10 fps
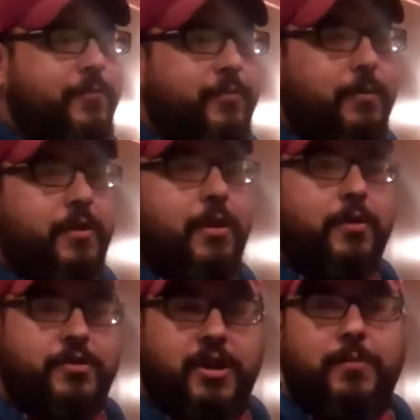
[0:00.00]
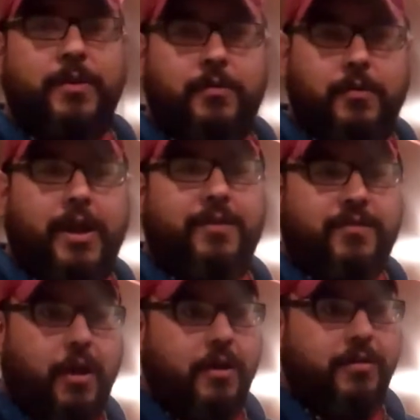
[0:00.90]
from another gentleman who had
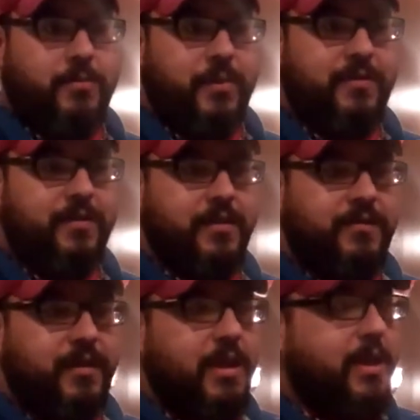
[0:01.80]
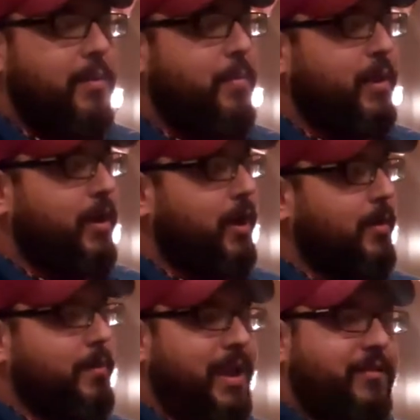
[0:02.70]
started the business.
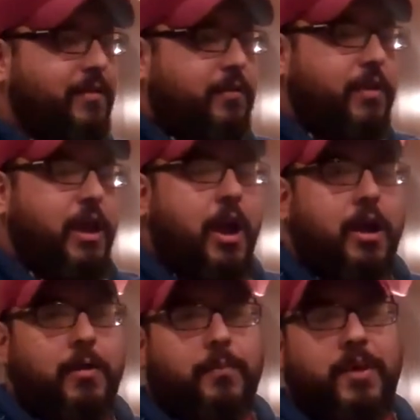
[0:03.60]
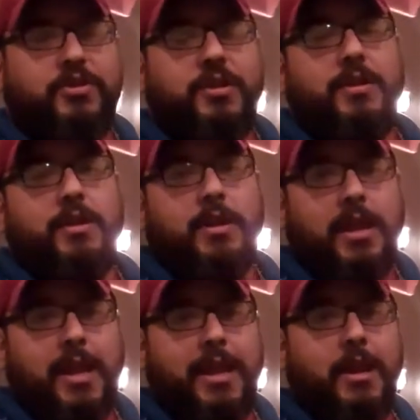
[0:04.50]
But basically our mission
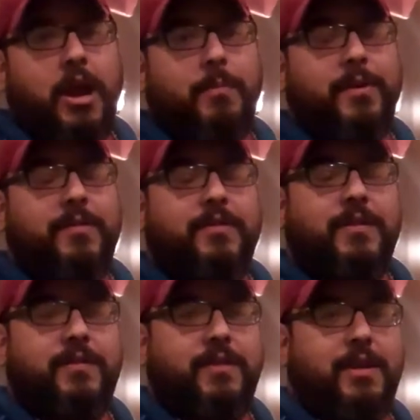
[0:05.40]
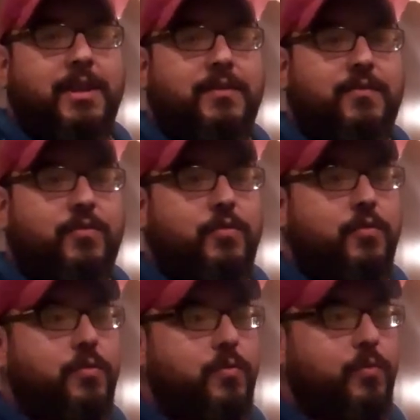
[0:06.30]
in our business is to
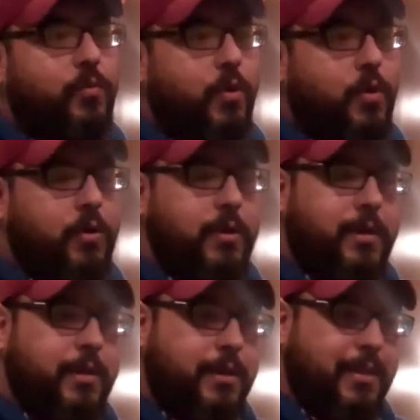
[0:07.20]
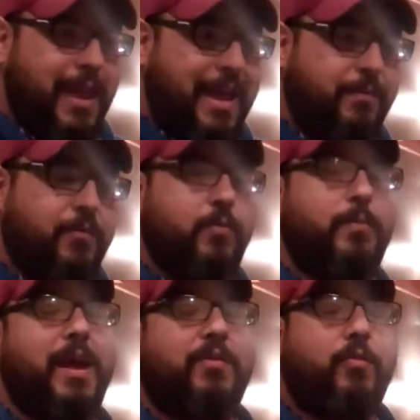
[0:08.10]
roll the
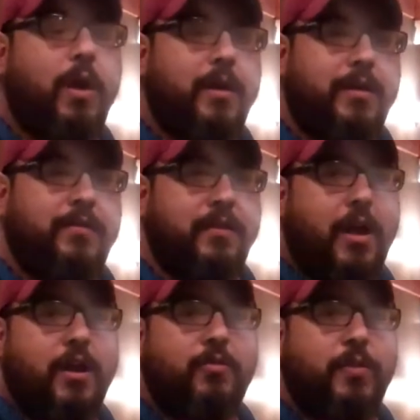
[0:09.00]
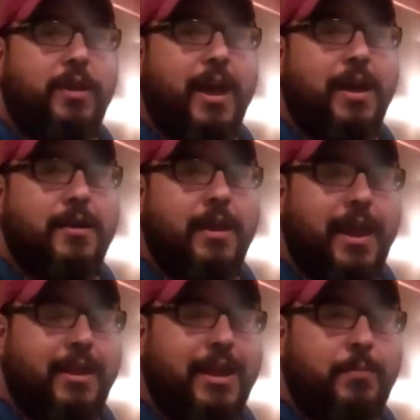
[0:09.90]
absolute best quality cigars we can
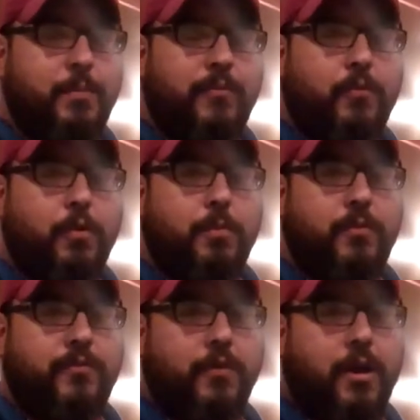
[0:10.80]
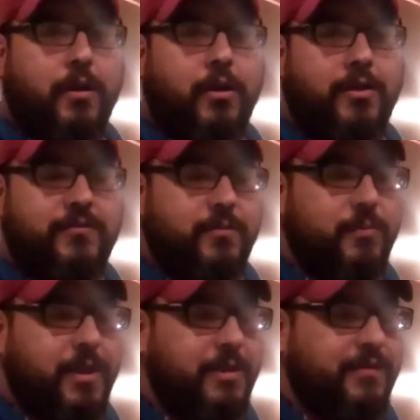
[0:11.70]
and keep them affordable for our customer
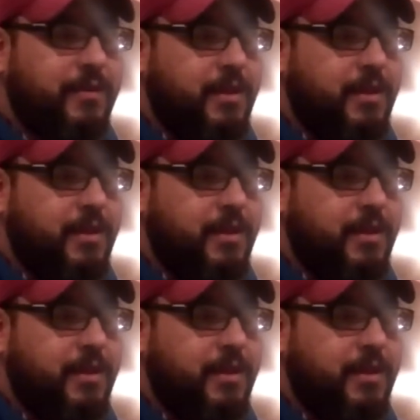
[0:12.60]
base.